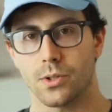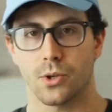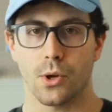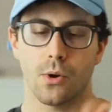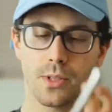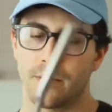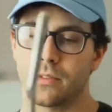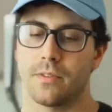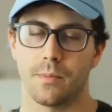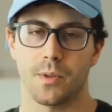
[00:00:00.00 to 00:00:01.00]
So you always have
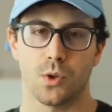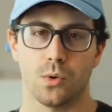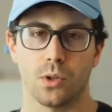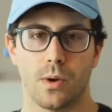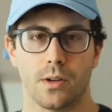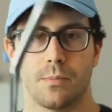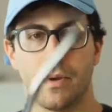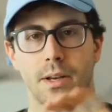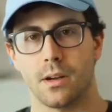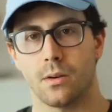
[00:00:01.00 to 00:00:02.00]
to flip the tool around
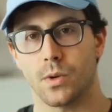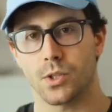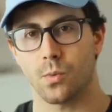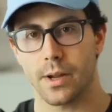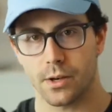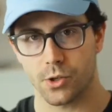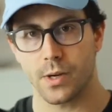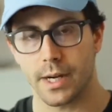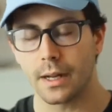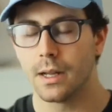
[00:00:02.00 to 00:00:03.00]
depending on which way you're
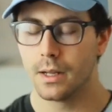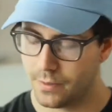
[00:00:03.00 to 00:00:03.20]
treating.